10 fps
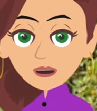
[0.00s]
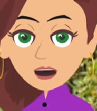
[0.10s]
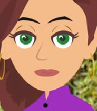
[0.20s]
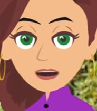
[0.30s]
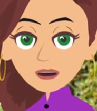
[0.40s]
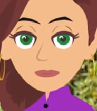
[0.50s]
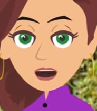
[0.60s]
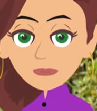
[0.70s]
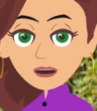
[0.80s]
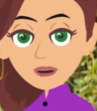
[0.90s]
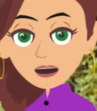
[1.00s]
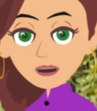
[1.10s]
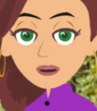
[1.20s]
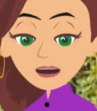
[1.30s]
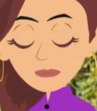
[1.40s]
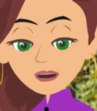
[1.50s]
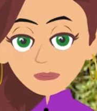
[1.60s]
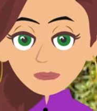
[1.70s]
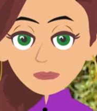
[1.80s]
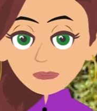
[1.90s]
over and over and over again.
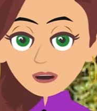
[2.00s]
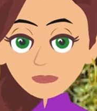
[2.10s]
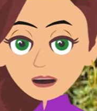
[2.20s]
And it